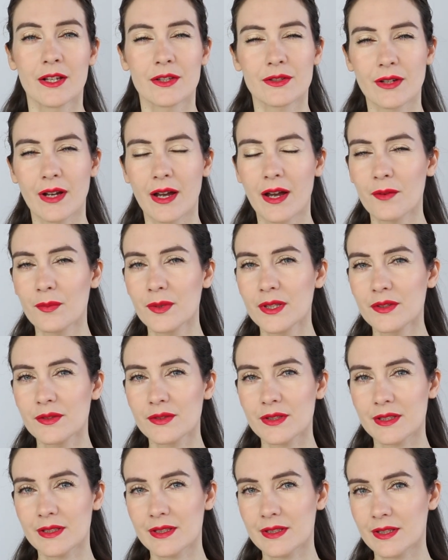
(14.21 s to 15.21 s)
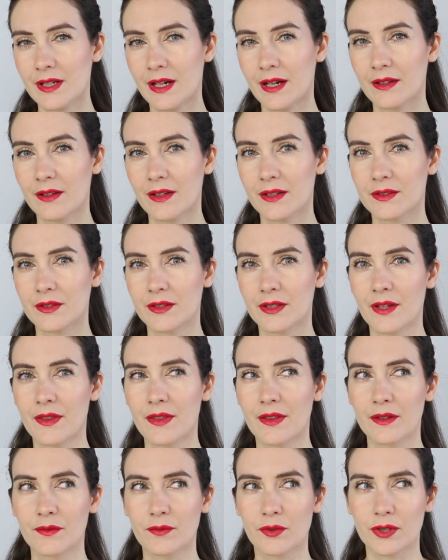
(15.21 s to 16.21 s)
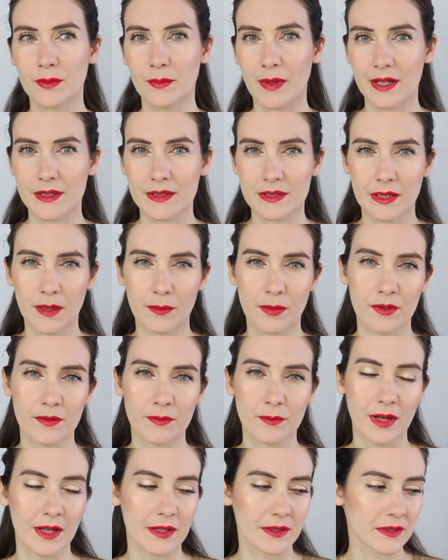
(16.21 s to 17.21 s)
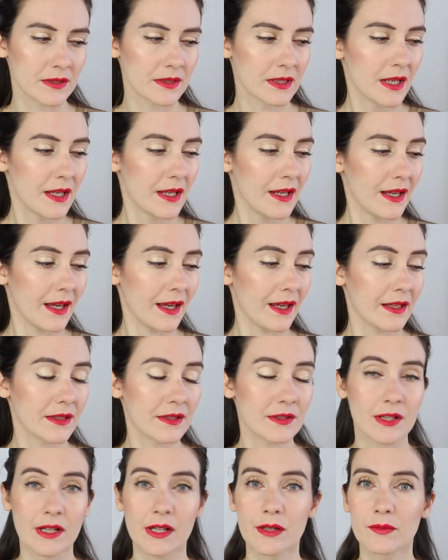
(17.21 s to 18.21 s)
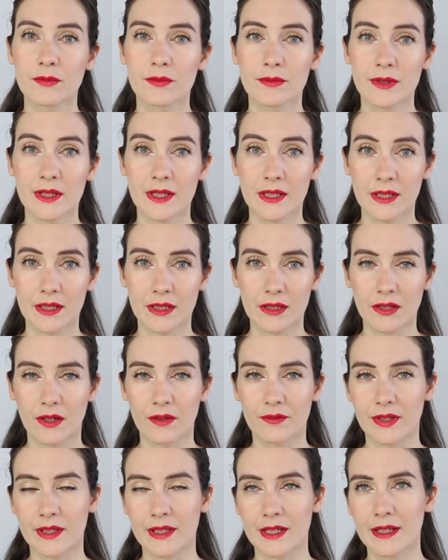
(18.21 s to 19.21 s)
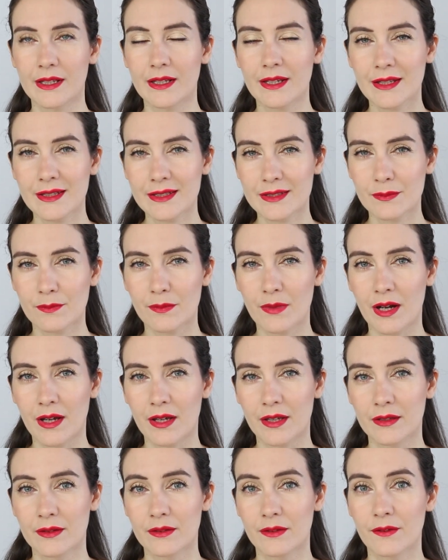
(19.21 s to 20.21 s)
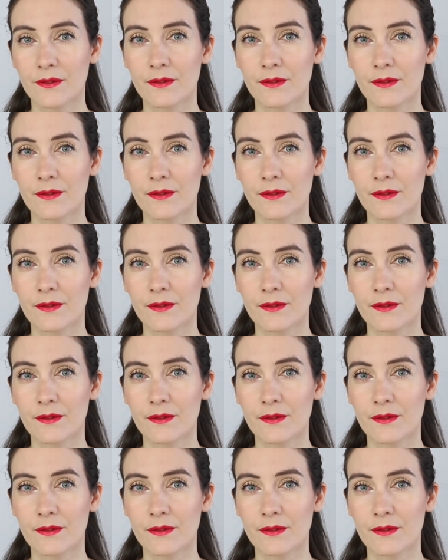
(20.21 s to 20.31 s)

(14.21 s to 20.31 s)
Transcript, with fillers: So I have been using this highlighter I think for the past couple of months, and I really love it. It is my